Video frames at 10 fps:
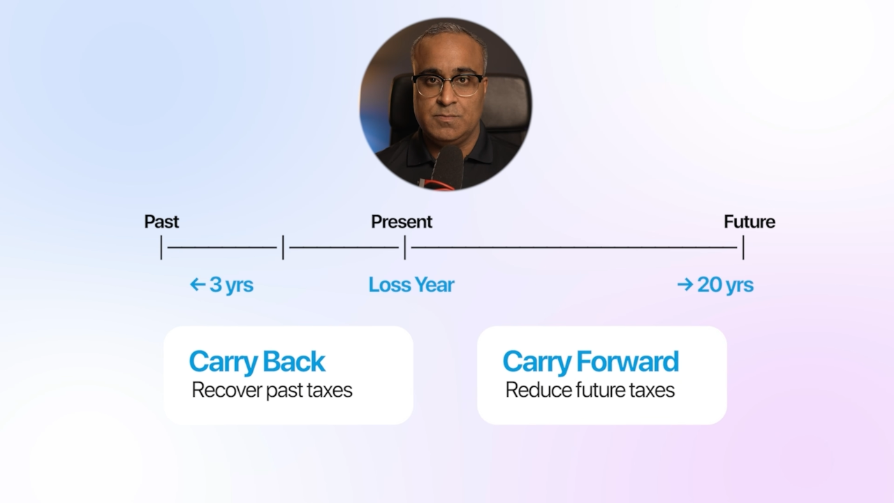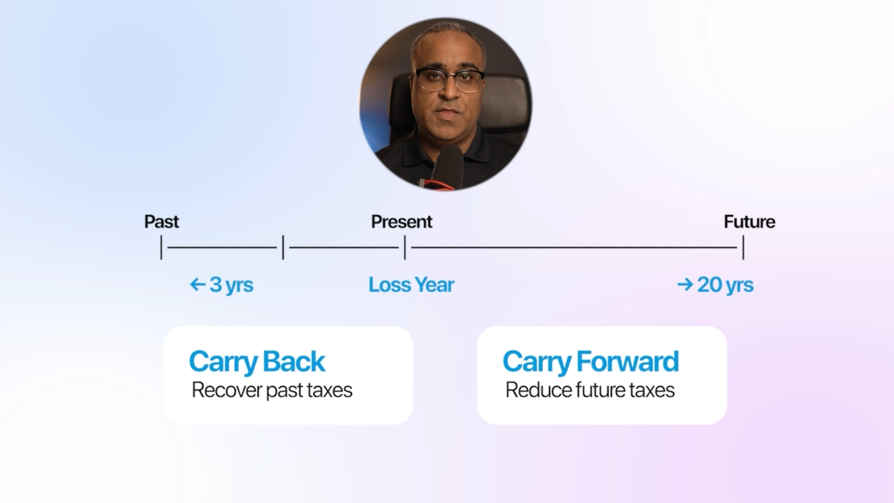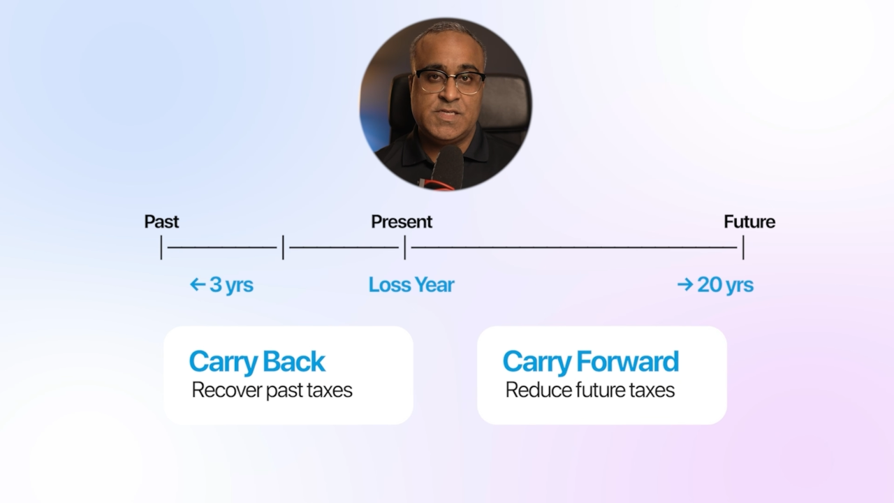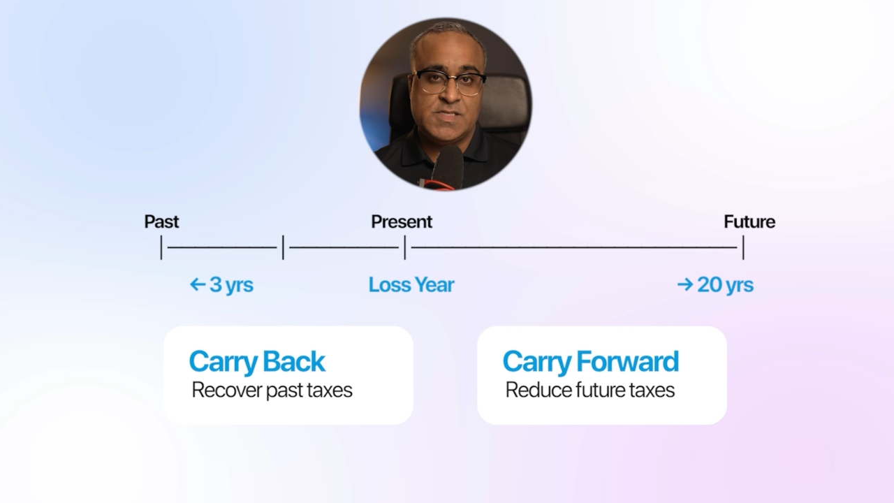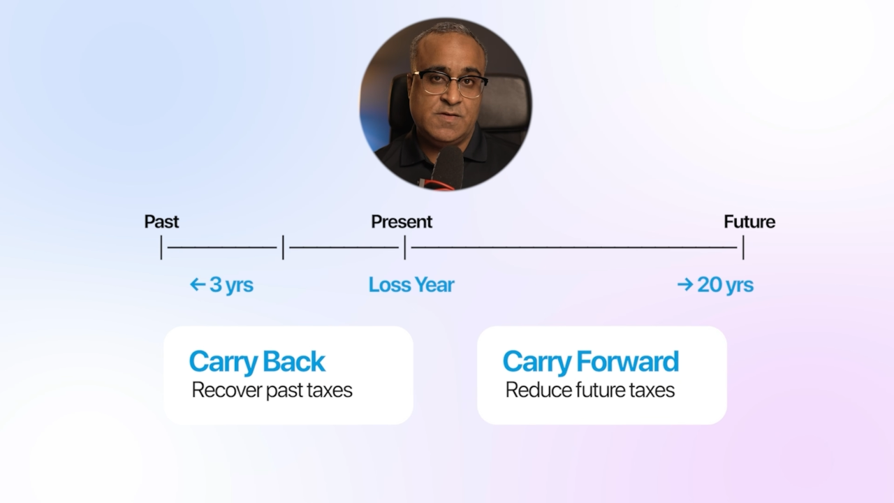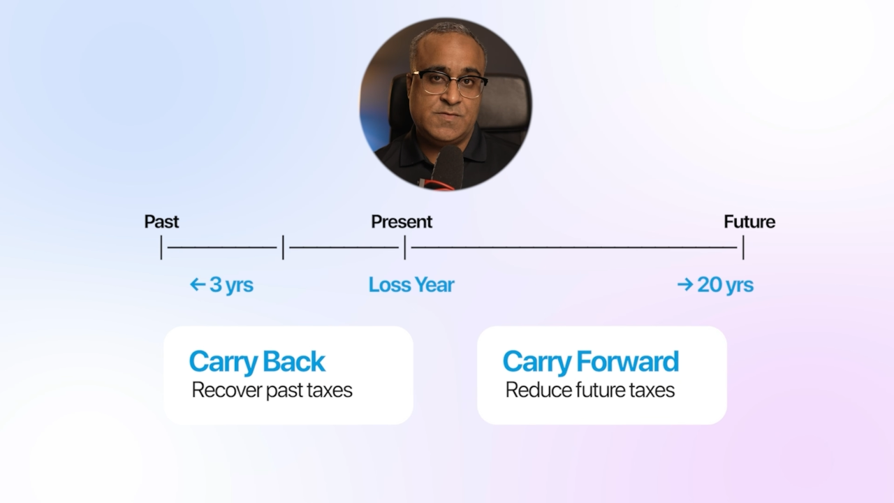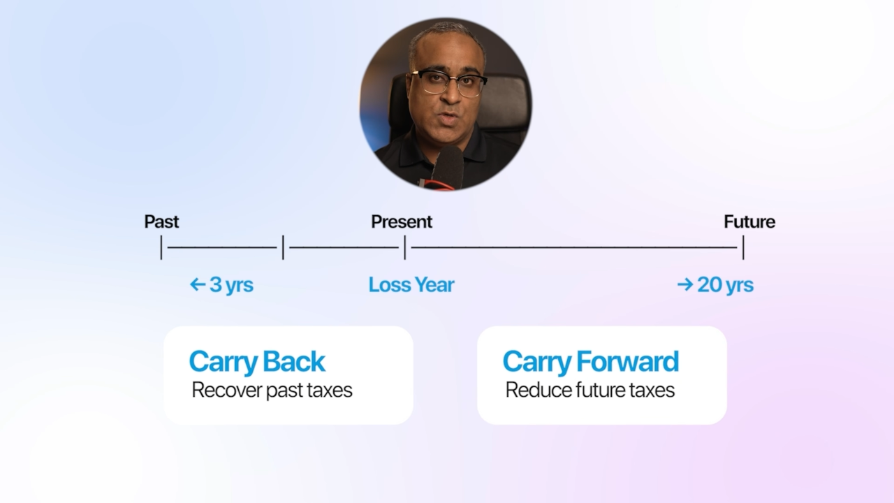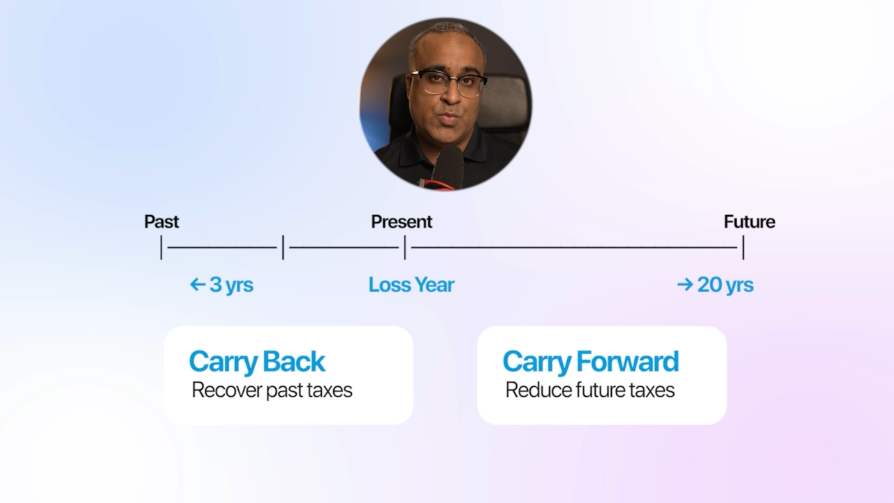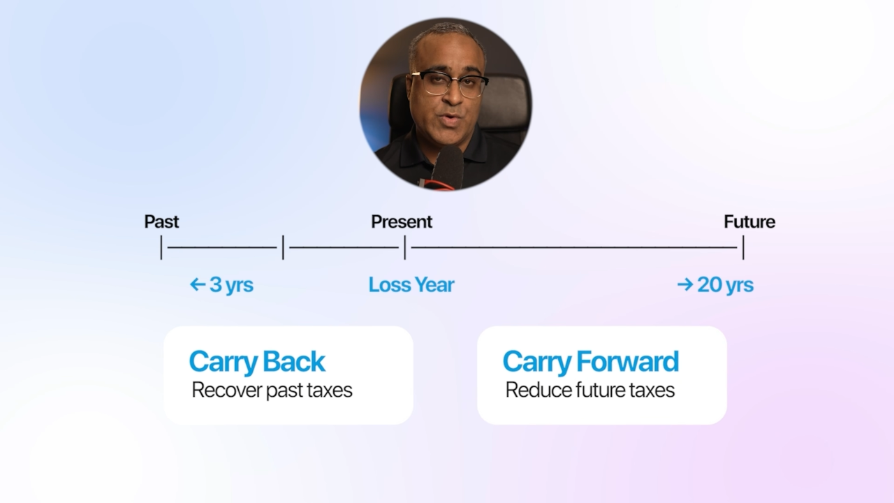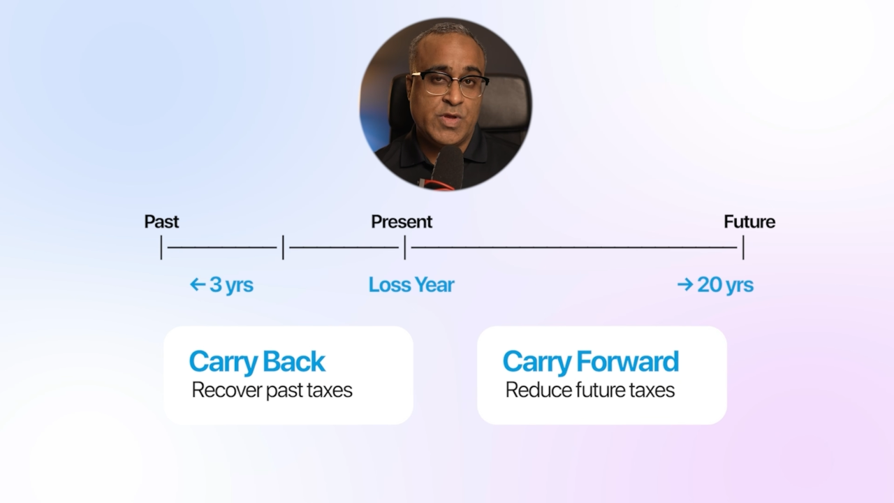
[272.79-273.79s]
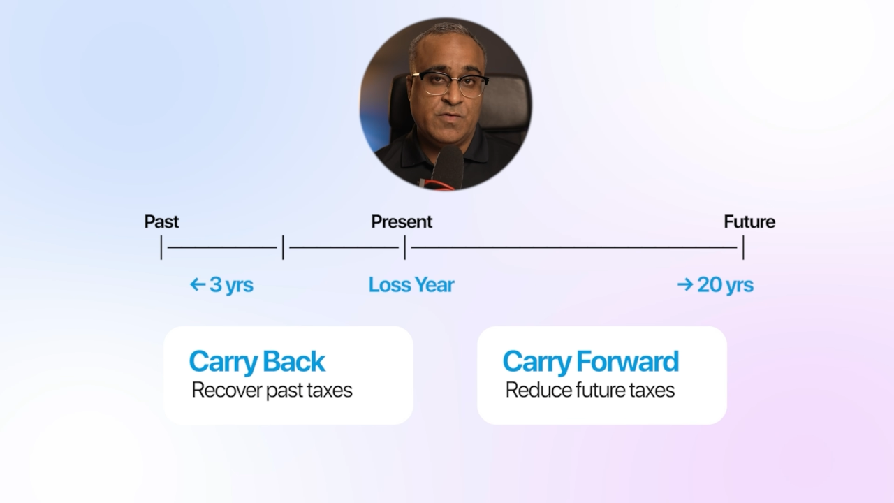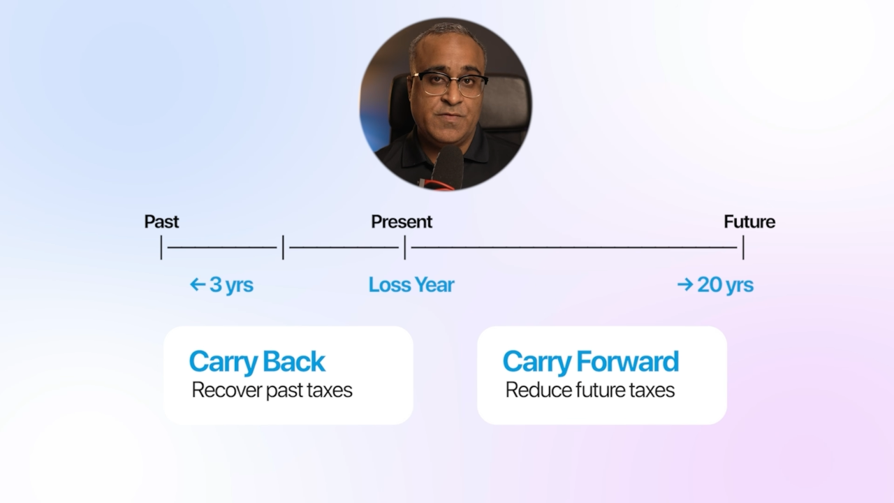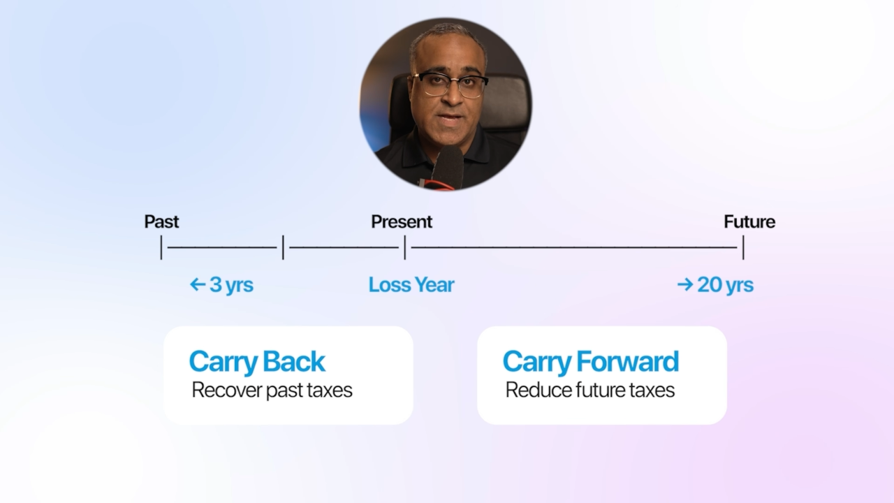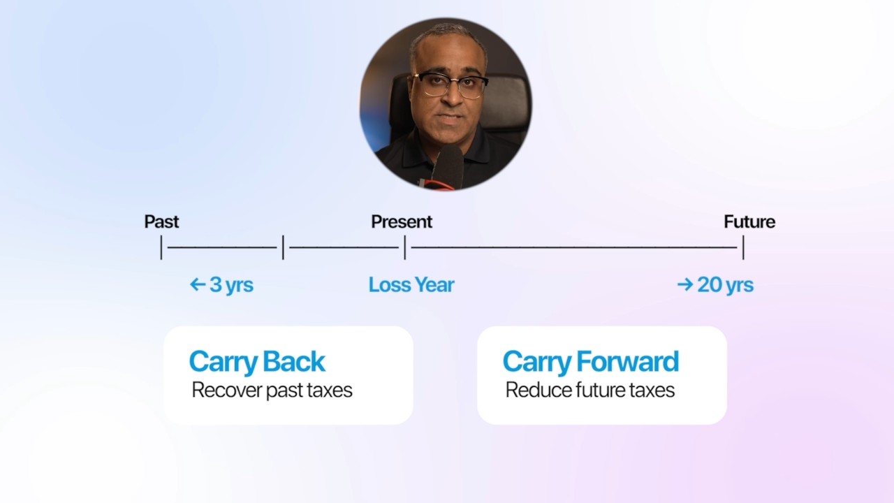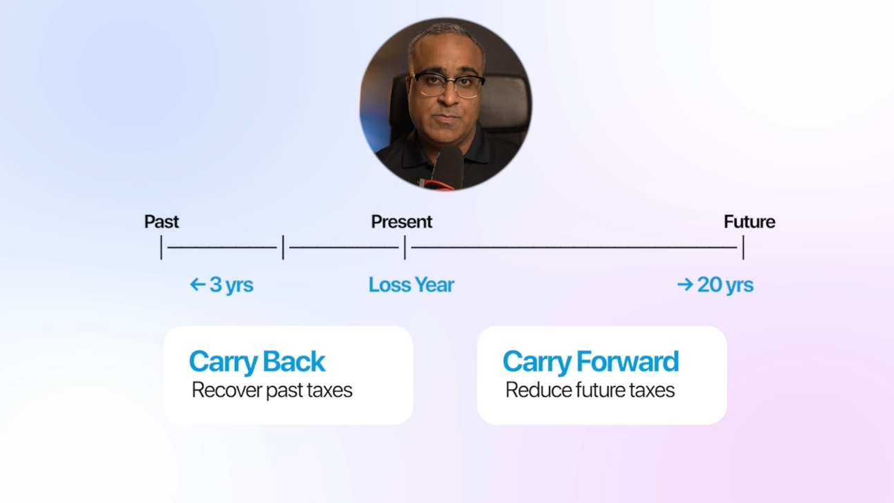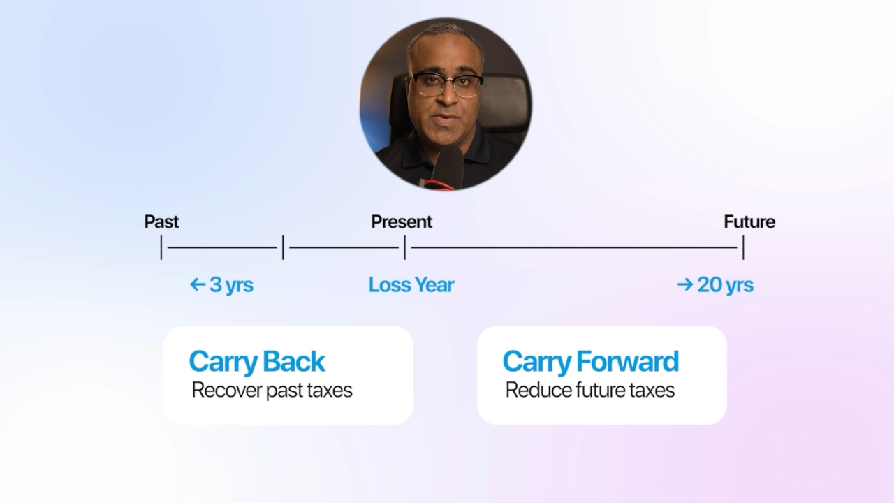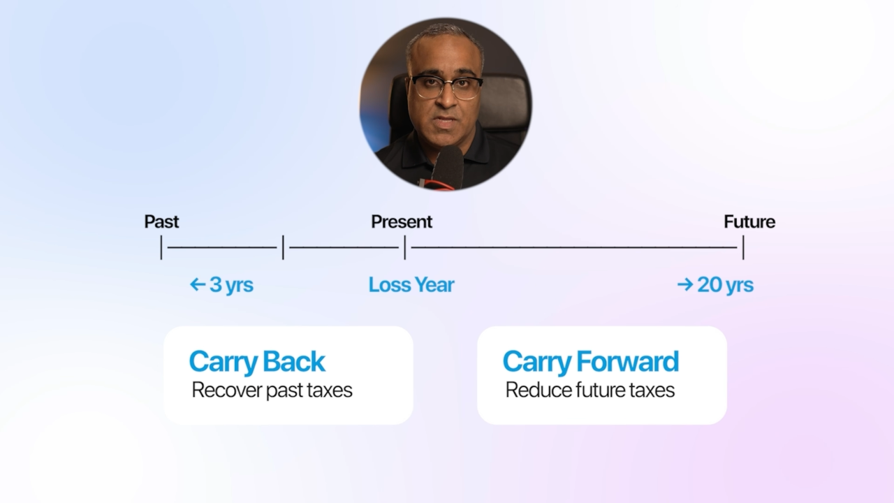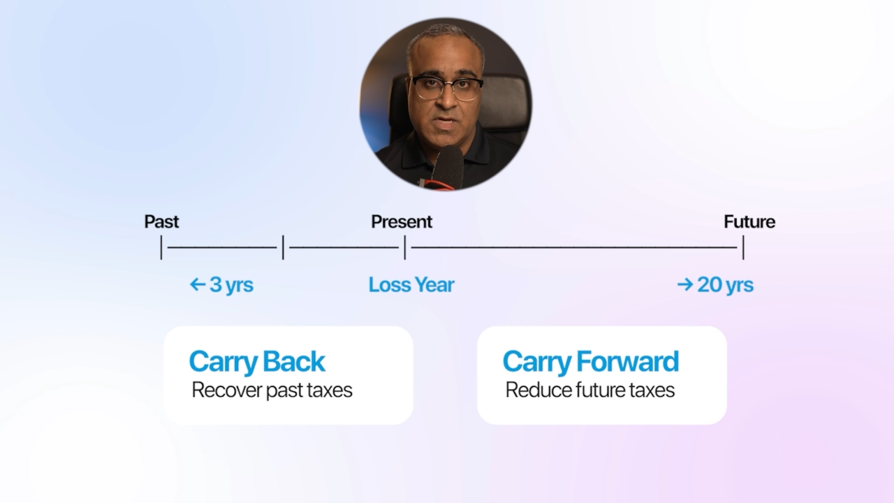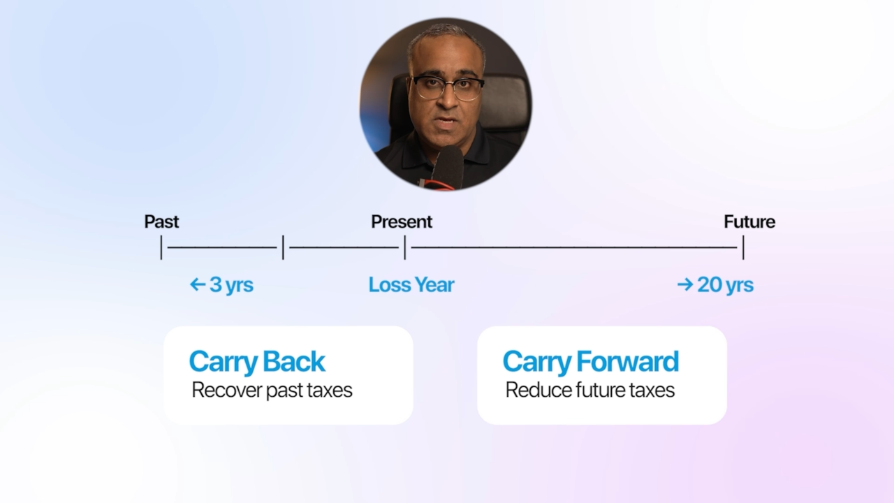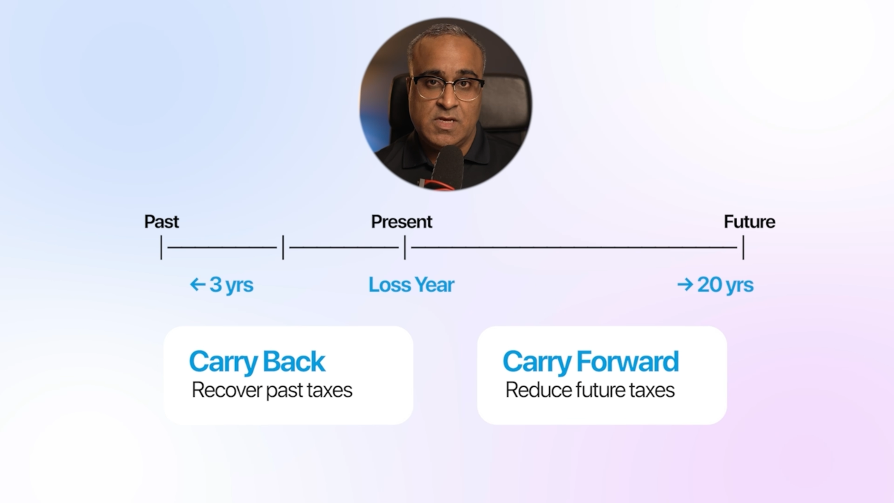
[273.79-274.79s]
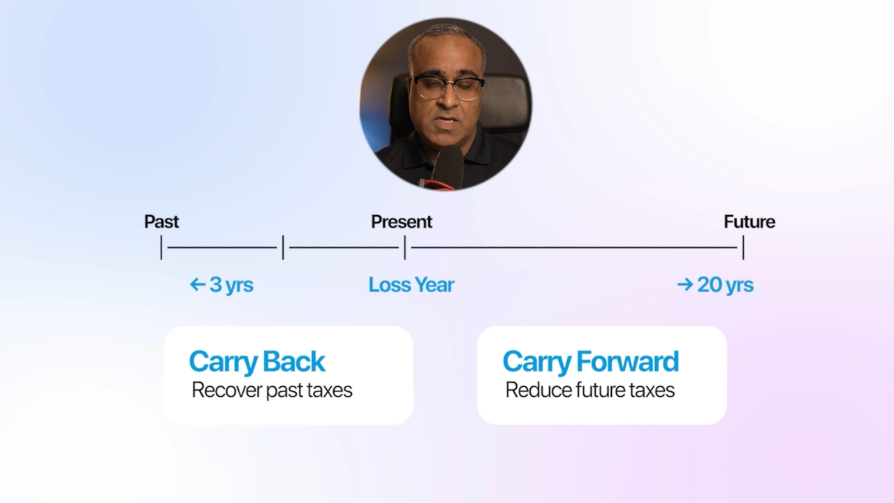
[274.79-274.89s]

This gives you real flexibility,